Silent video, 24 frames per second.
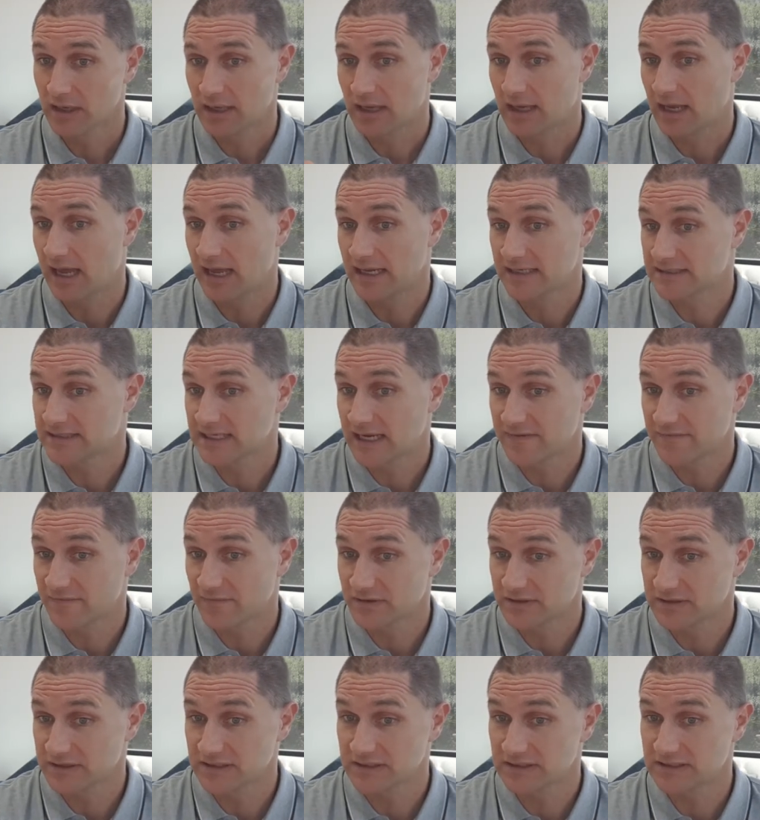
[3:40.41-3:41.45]
uh, say, for
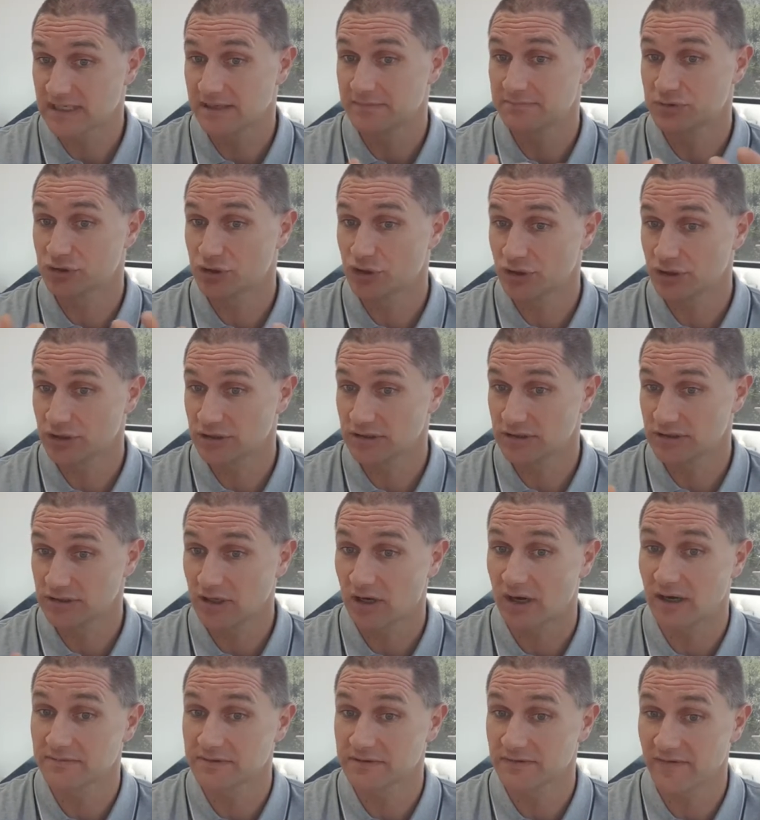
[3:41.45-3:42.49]
instance, some certain
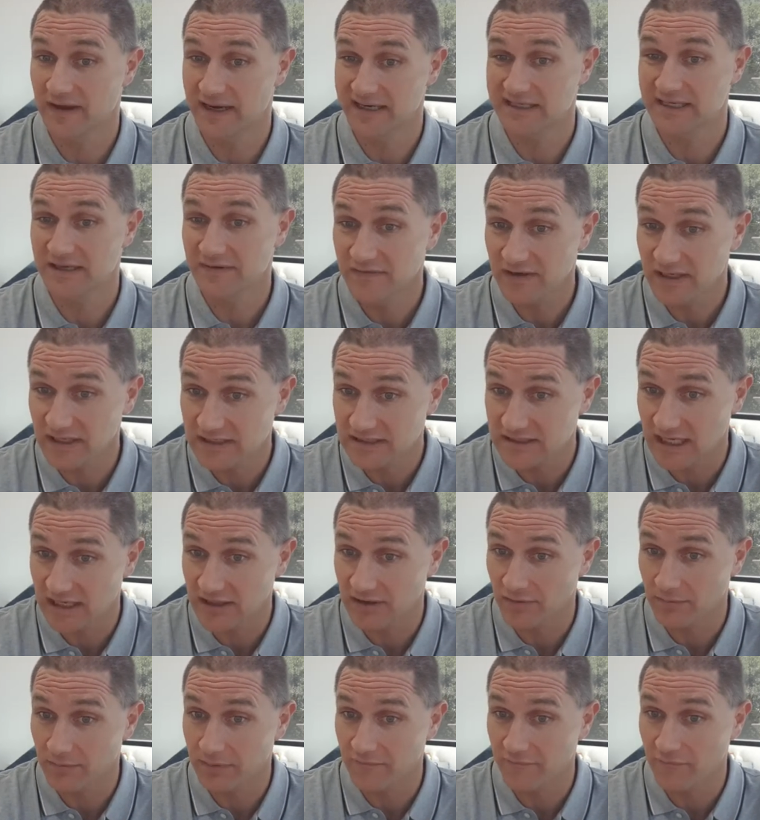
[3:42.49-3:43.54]
types of activities that
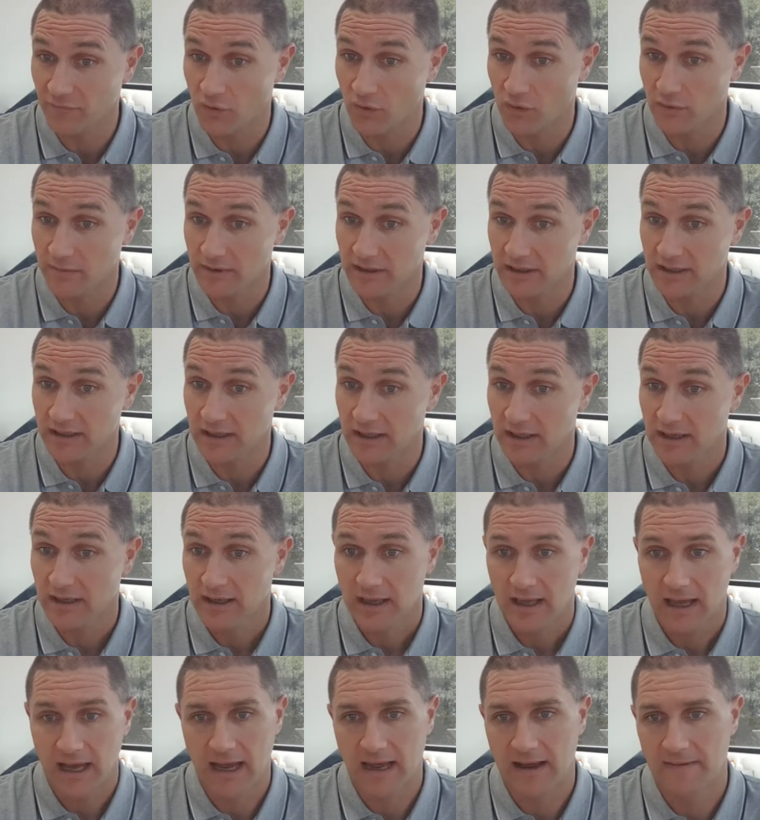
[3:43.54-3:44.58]
you're performing,
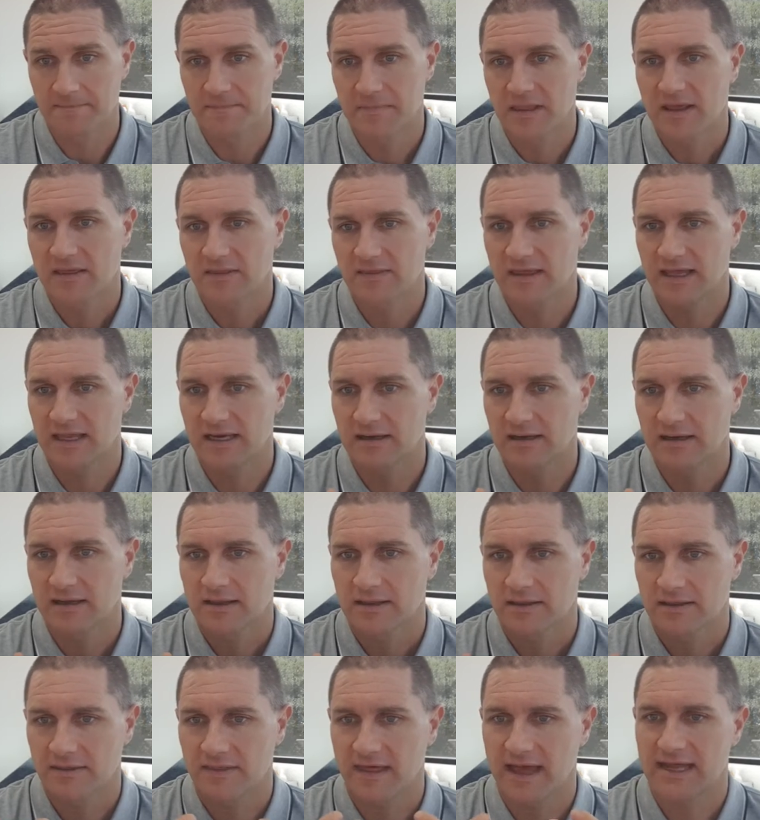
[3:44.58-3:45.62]
um, then
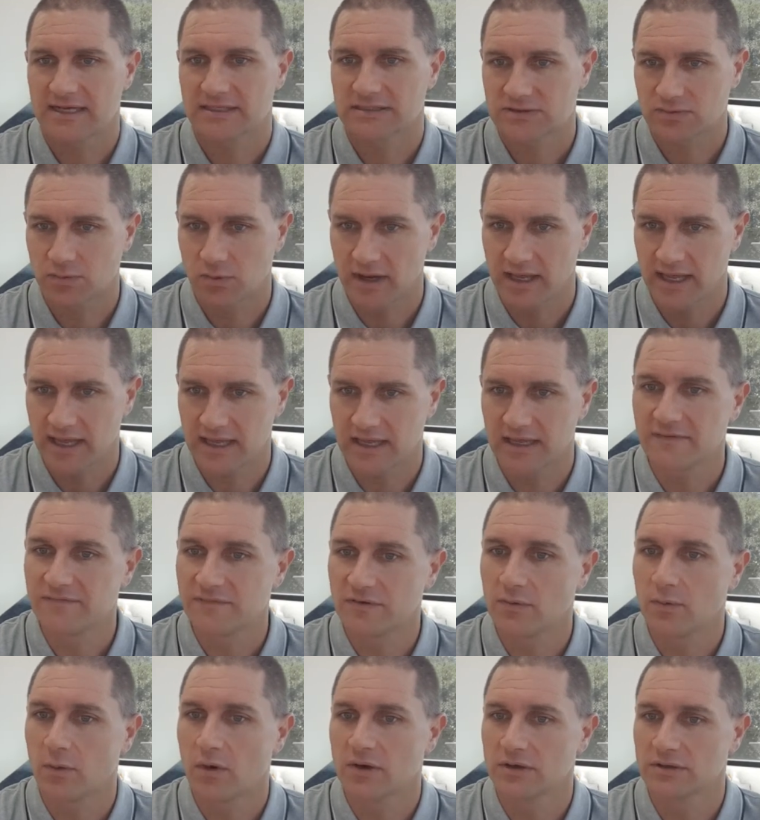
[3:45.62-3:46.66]
that's where, if
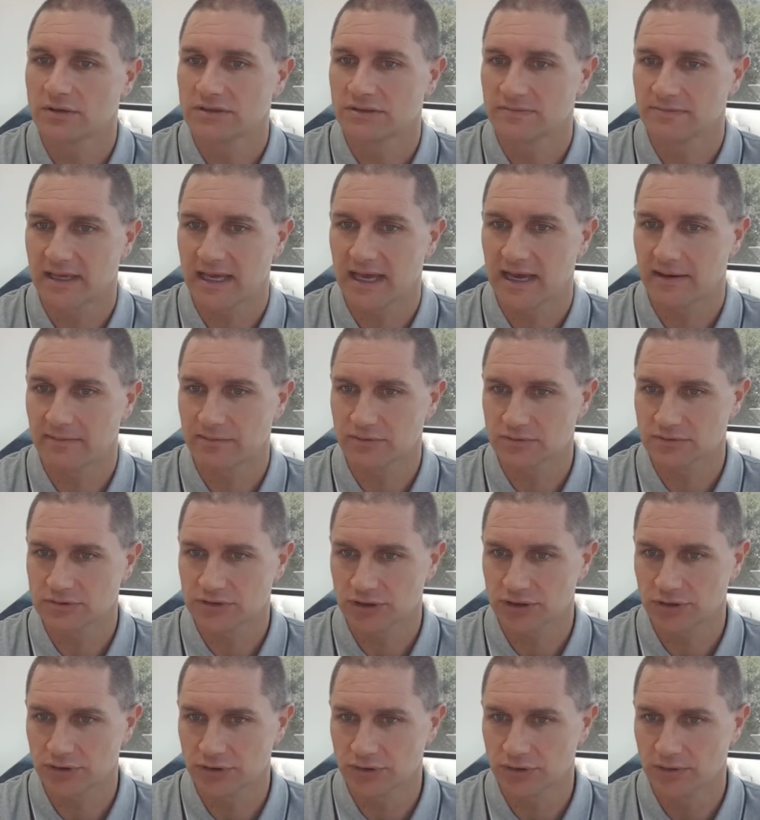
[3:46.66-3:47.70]
you want to be able
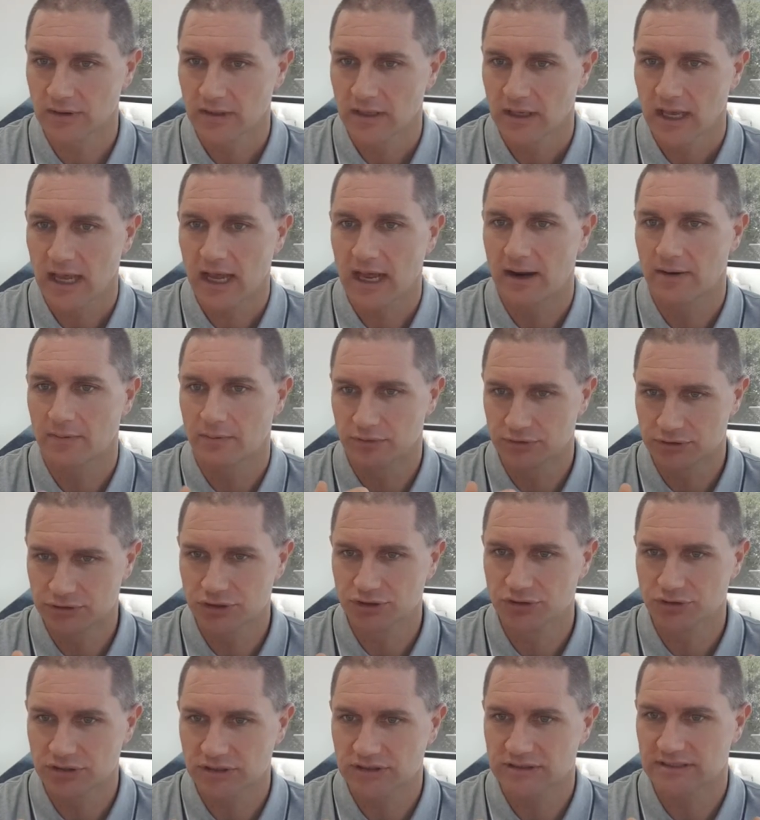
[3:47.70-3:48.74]
to uh,
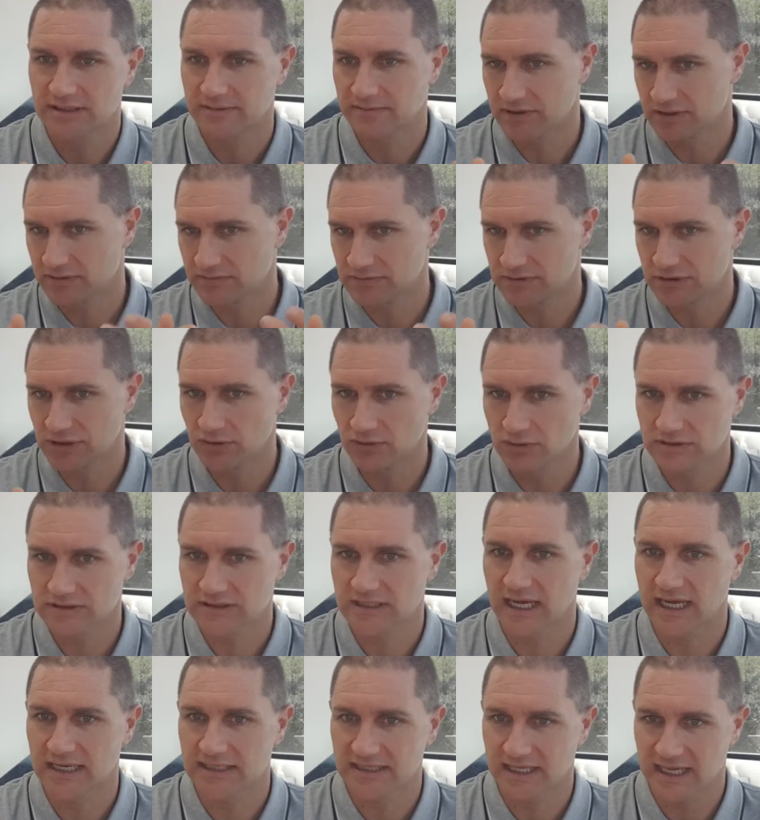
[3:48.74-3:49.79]
reduce your symptoms, you'll
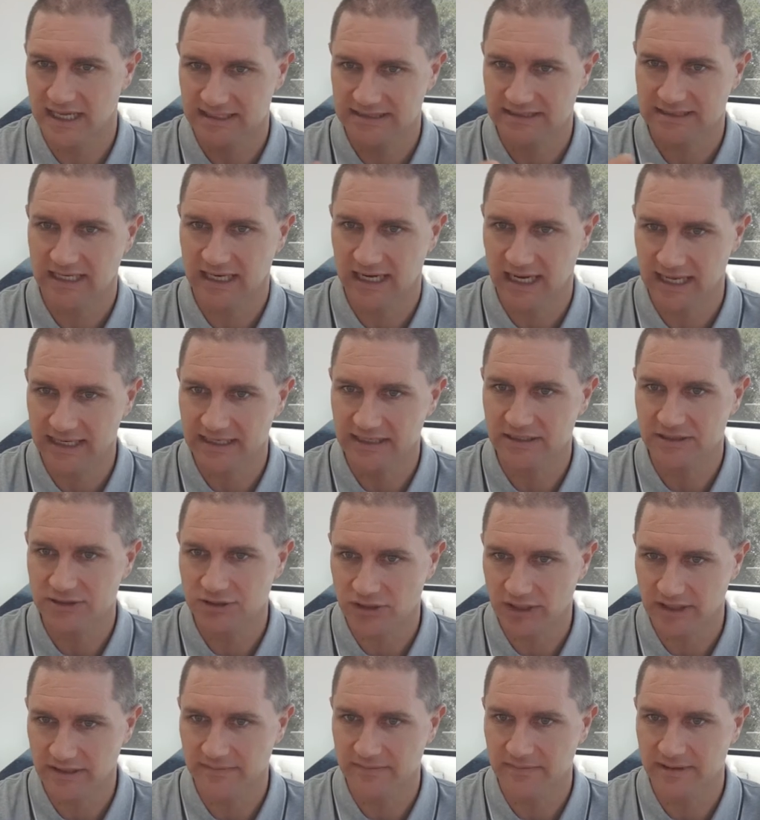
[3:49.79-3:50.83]
start to escalate your
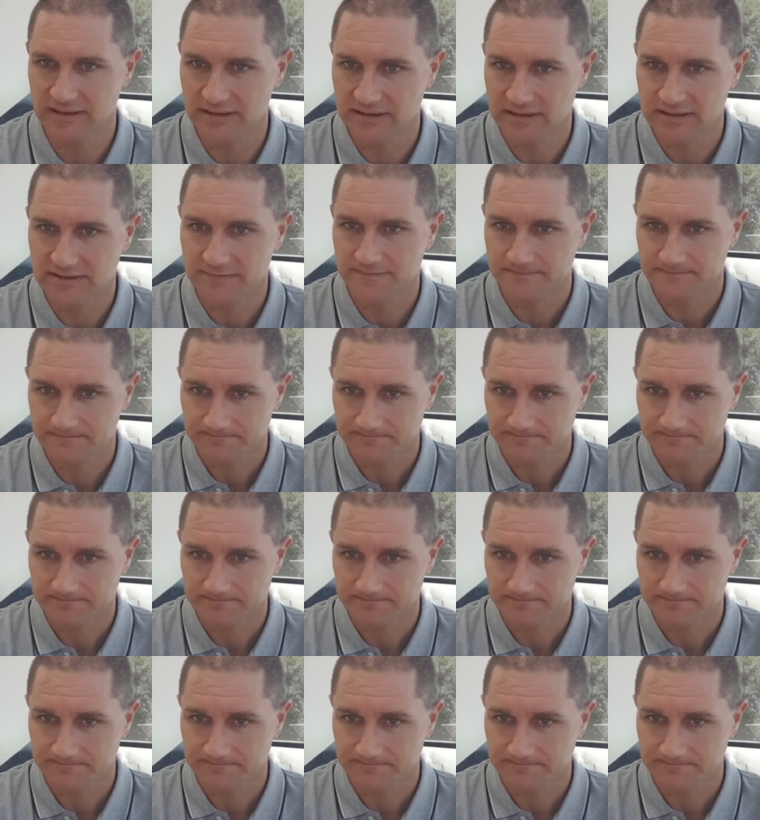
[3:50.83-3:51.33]
treatments.